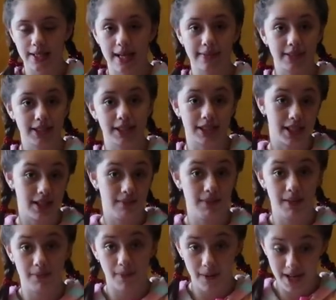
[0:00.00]
so that means it's gonna
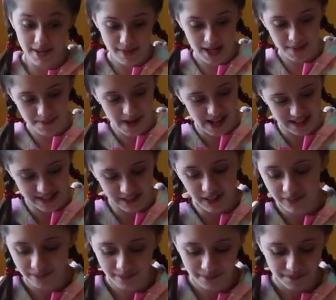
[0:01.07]
be a pretty big
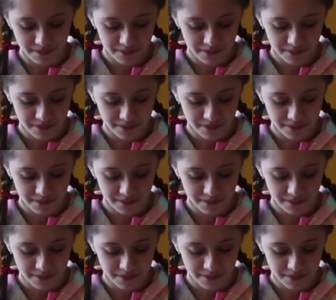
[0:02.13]
puzzle.